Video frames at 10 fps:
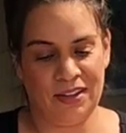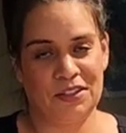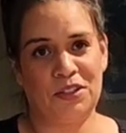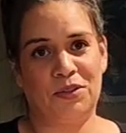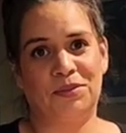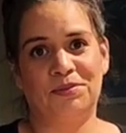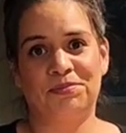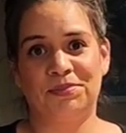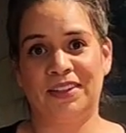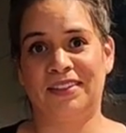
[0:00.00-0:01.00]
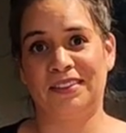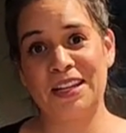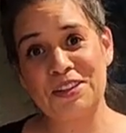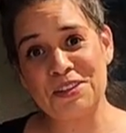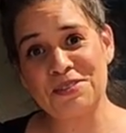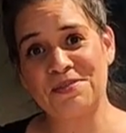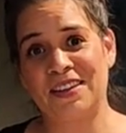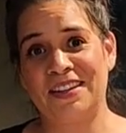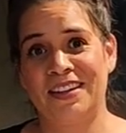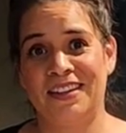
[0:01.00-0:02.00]
So thank you.
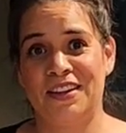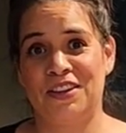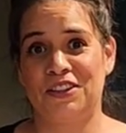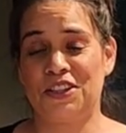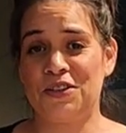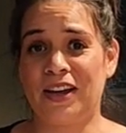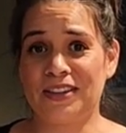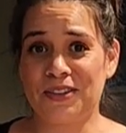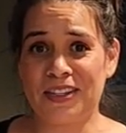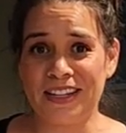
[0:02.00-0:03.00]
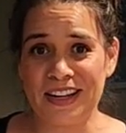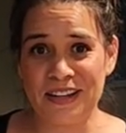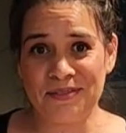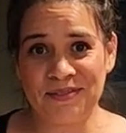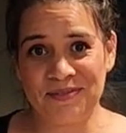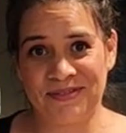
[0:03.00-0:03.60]
See you guys on Sunday.